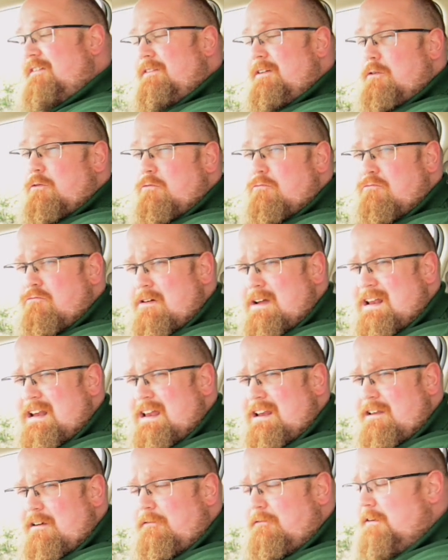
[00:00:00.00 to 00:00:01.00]
feels
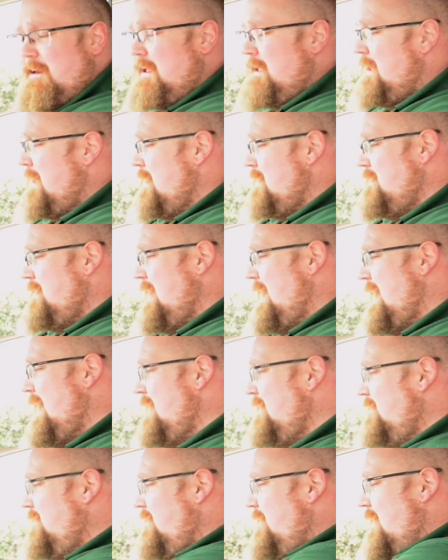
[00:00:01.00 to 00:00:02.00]
really lovely in your
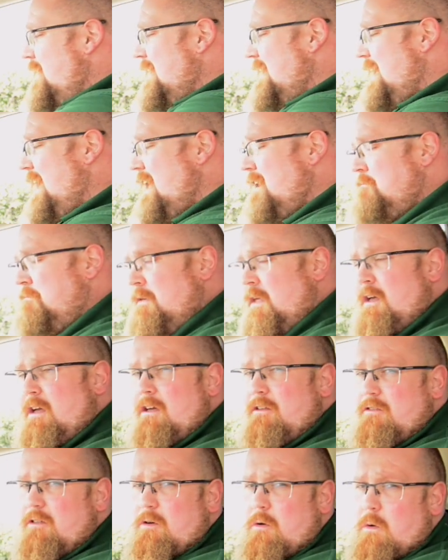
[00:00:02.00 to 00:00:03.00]
hands, and again,
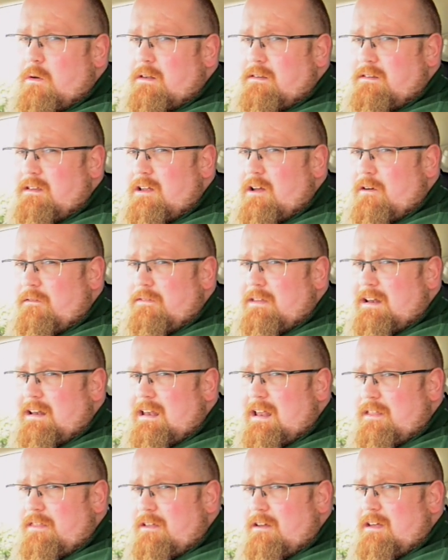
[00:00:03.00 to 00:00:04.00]
the quality of the
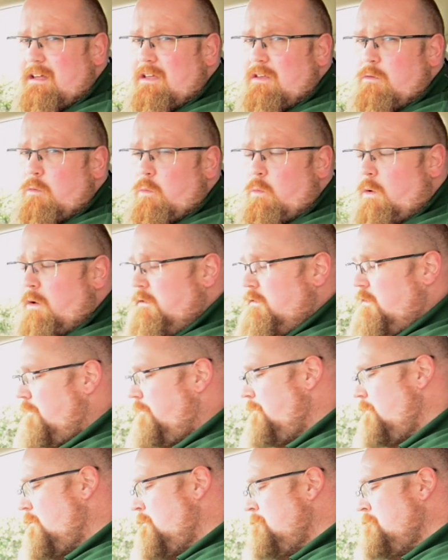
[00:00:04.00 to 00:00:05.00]
leather is
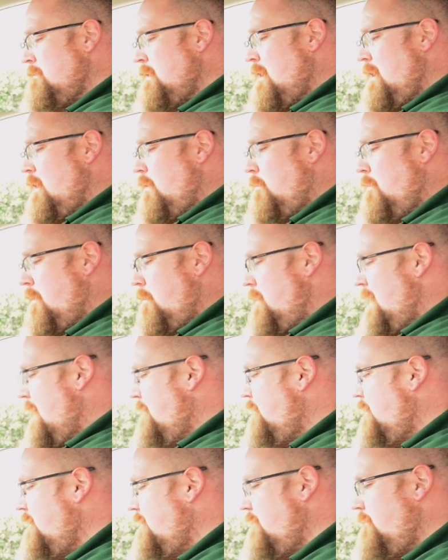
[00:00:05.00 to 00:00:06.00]
wonderful. But we
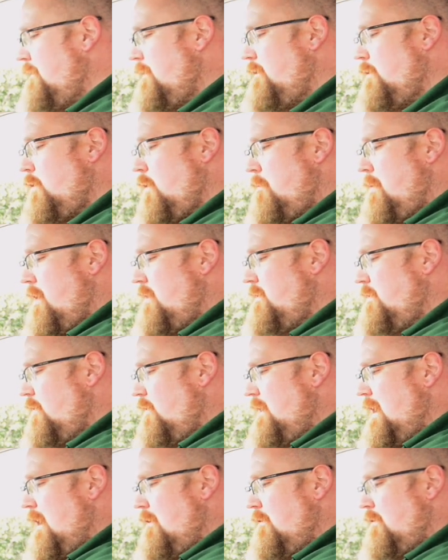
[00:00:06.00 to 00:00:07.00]
have got some physical buttons
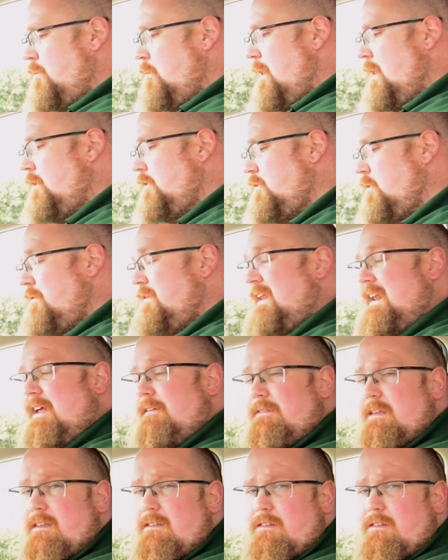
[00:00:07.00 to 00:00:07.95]
on here as well. So on the left hand